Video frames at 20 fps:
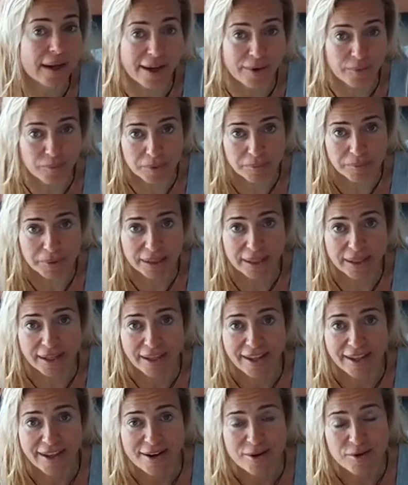will be
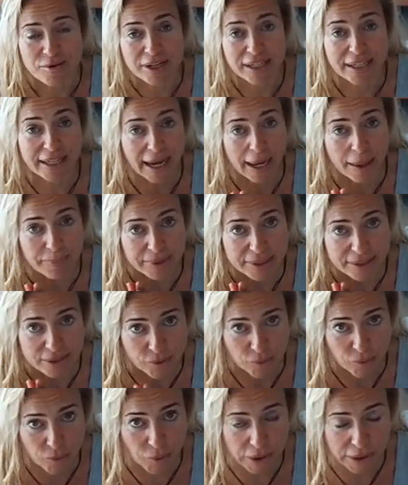really happy to
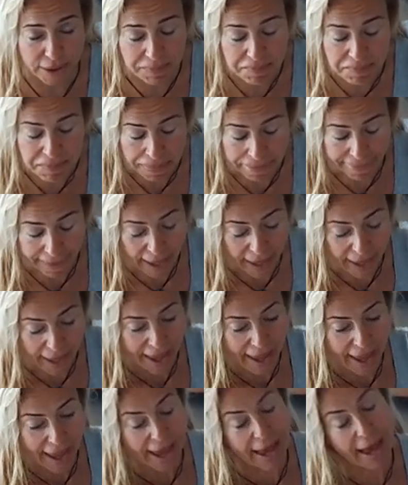do it.
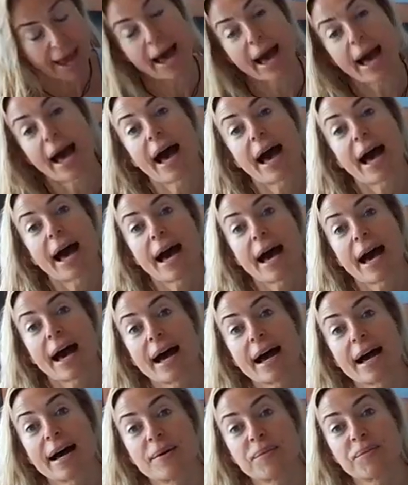
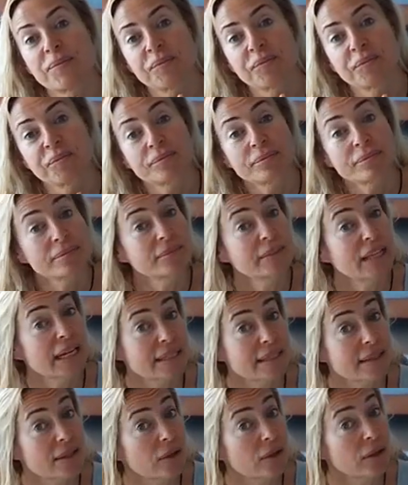That's
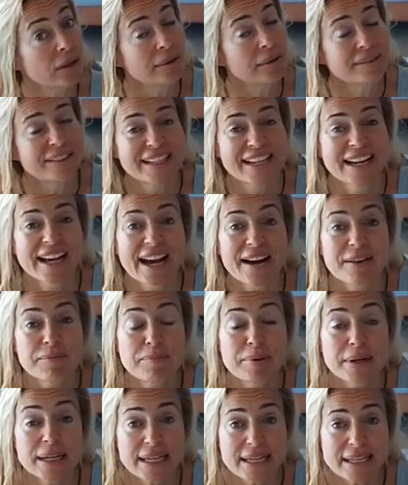all.
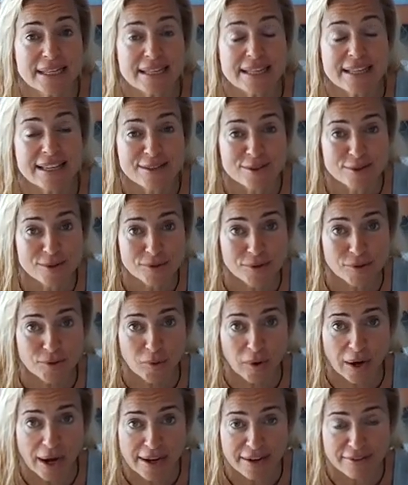Please
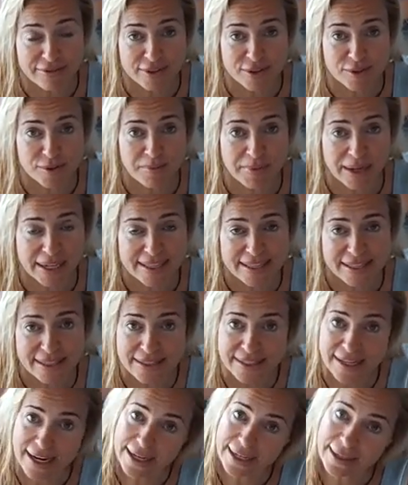subscribe to my
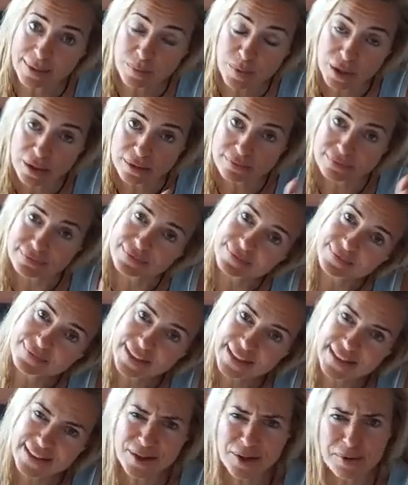channel. Well,
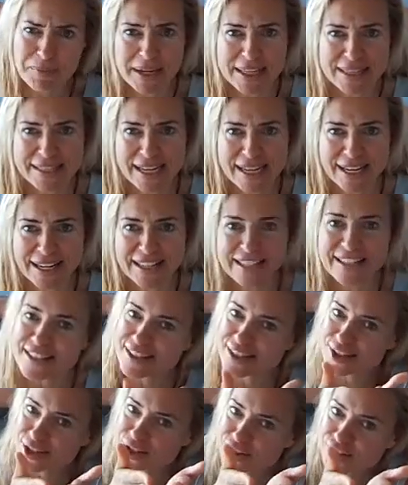it's not my channel,
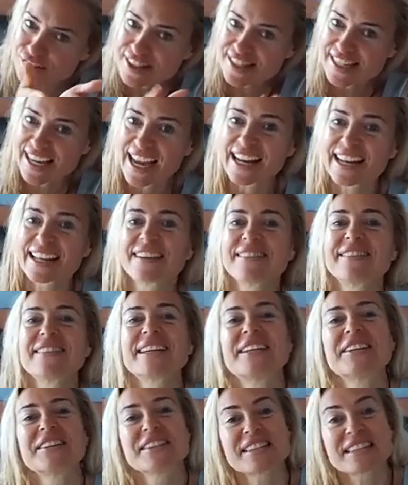it's your channel,
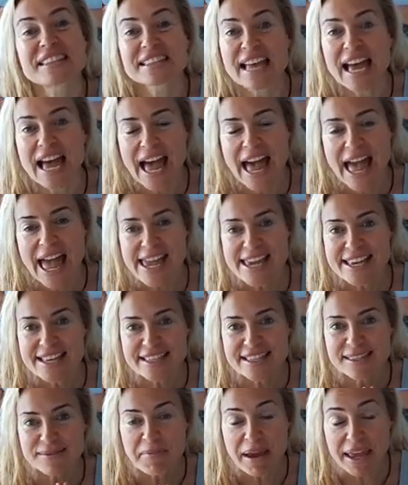because it's
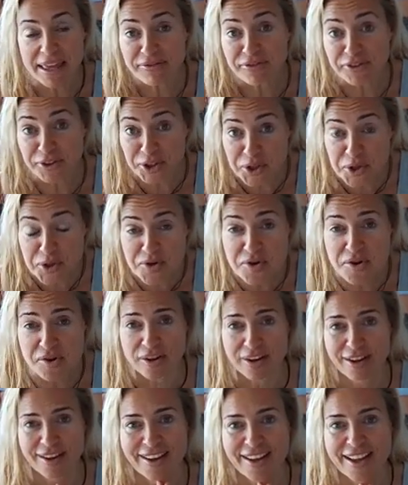made for you
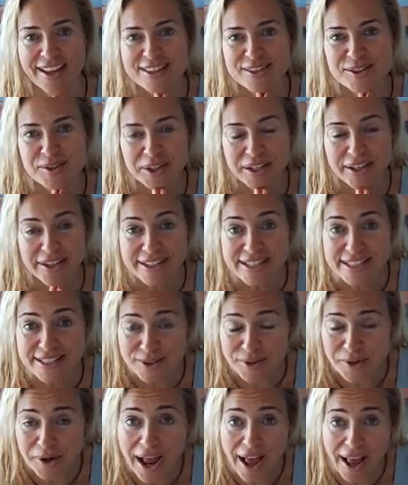to increase
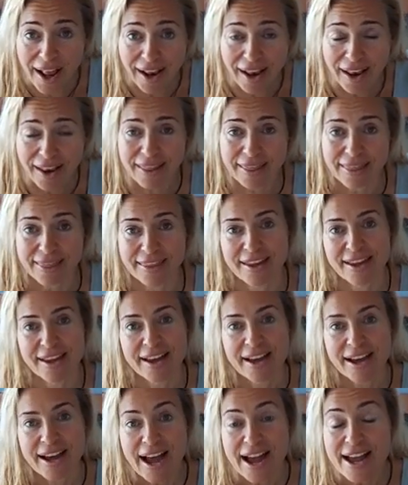your health
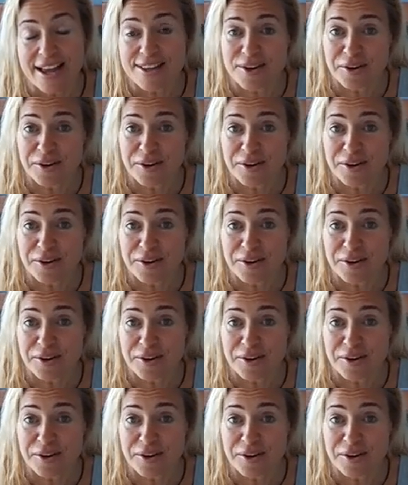and your